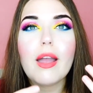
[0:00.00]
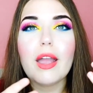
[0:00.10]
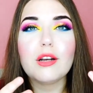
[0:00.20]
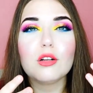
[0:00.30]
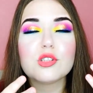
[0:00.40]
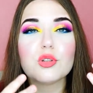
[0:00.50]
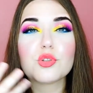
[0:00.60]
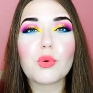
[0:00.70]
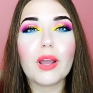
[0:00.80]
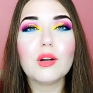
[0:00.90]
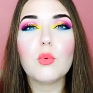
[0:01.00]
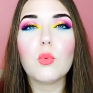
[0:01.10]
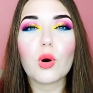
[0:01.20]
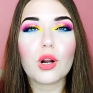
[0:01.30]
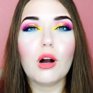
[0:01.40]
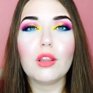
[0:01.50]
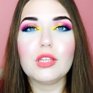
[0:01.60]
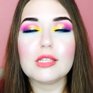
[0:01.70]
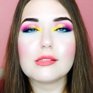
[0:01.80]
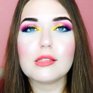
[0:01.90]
and also try to work on these